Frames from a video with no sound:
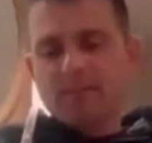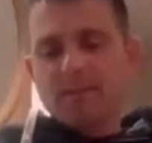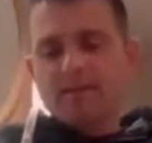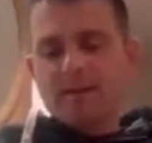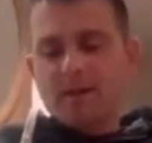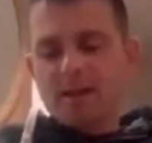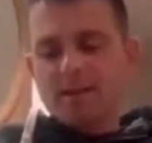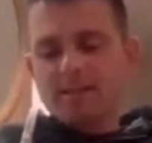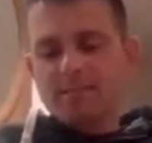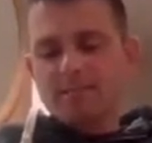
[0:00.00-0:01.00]
there are
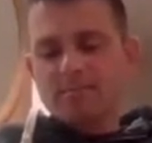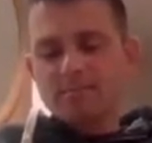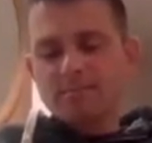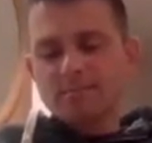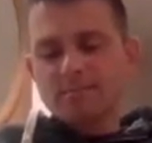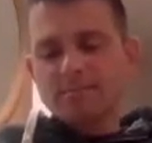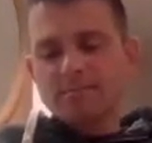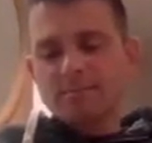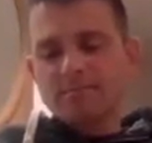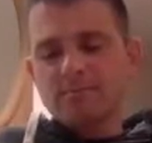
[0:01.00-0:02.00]
some
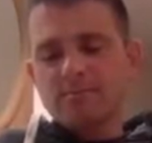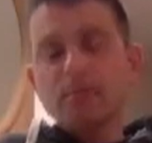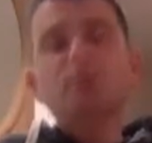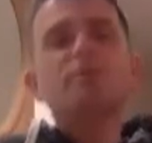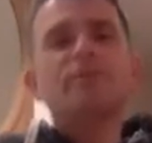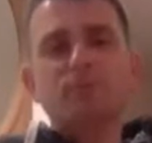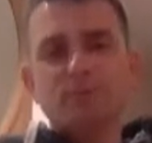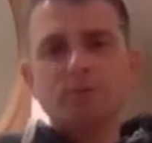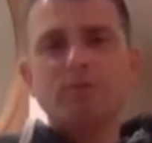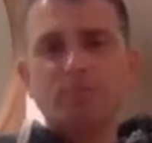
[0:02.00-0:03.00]
beautiful,
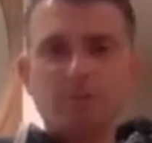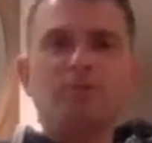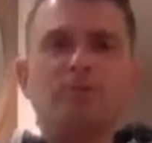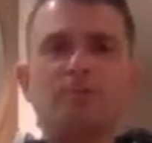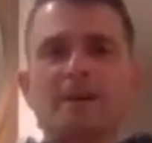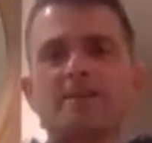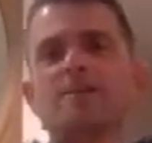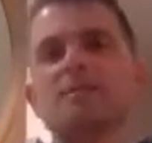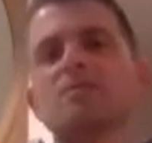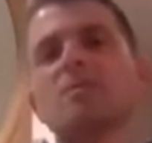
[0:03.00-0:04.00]
beautiful, beautiful
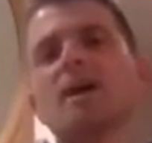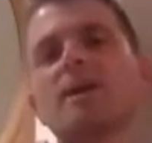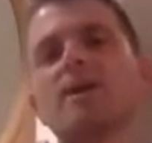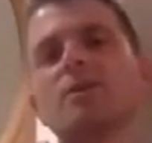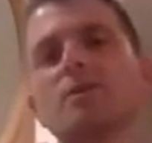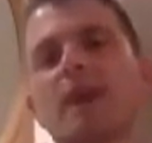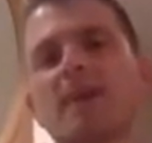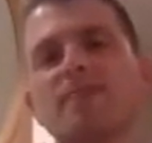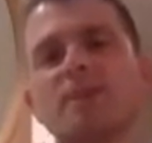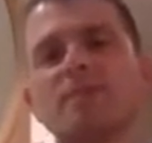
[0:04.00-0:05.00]
passages where you
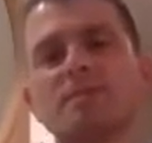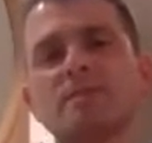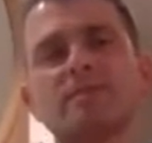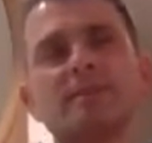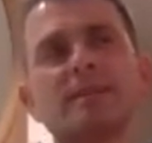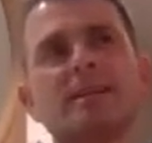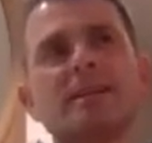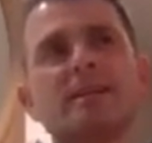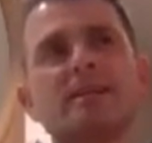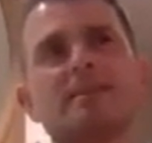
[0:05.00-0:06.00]
have moments of
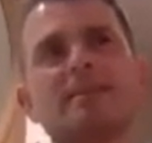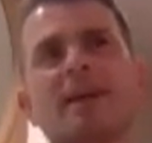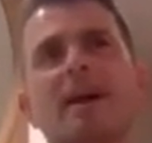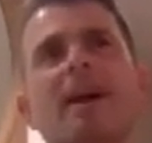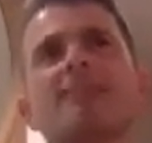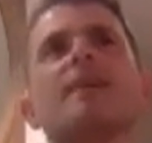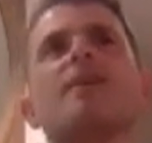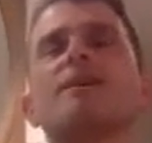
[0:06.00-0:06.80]
dare I